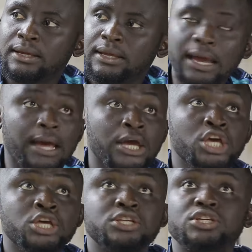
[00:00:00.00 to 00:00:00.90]
Here,
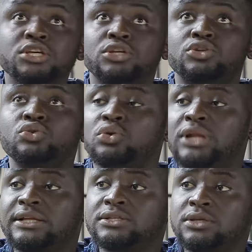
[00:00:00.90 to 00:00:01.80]
see, do you know
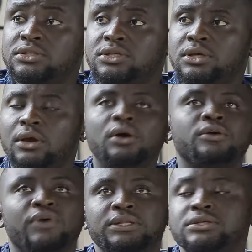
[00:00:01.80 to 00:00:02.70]
that? See, in
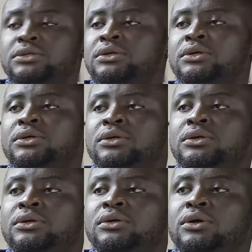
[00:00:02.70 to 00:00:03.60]
fact,
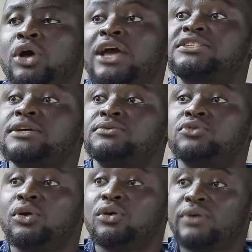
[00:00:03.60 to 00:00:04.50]
except you
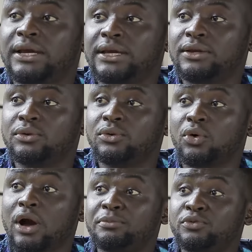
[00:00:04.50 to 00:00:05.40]
don't love her again,
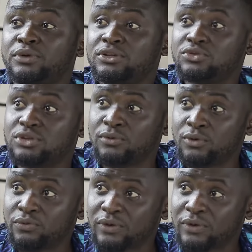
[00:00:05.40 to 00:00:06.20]
have you begin to develop